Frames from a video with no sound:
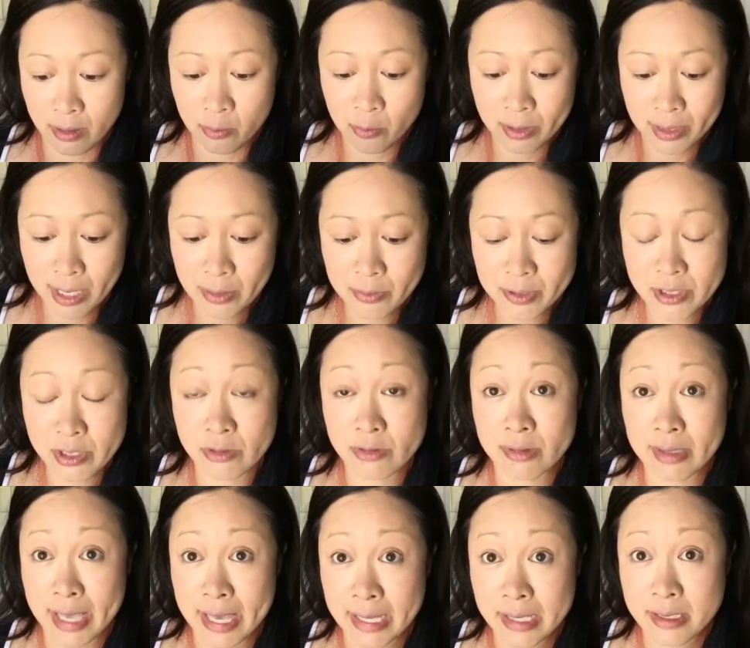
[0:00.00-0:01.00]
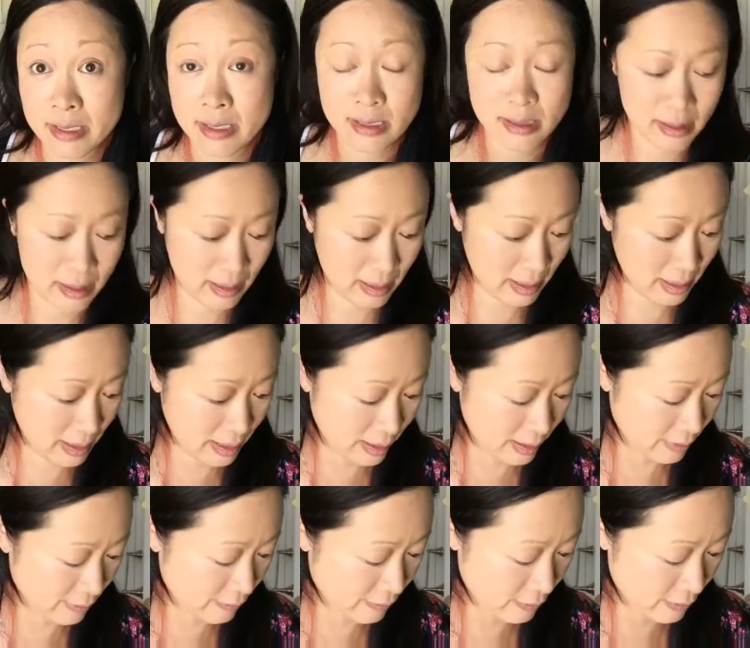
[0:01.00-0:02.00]
What I would do next,
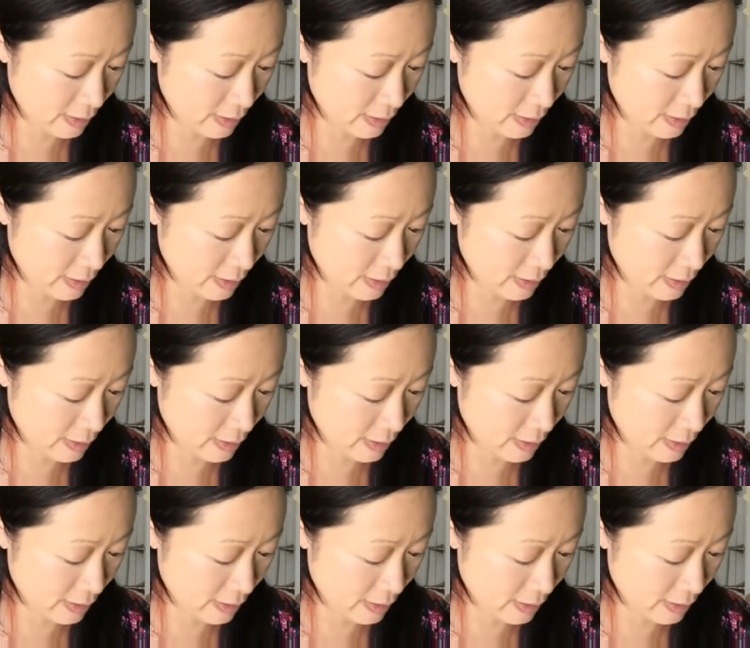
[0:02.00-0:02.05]
if